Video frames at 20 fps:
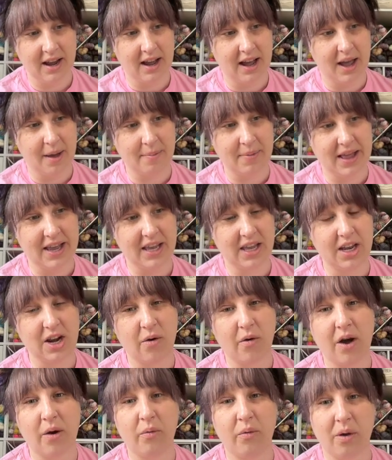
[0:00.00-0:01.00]
am like, you know
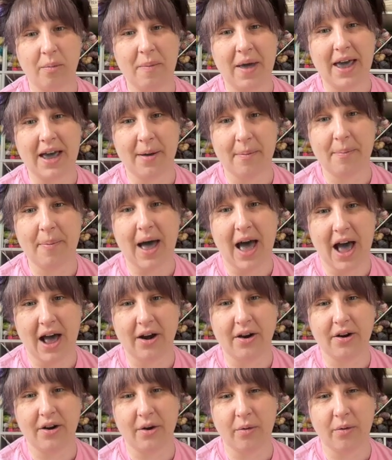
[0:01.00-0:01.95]
what, we'll make a pattern,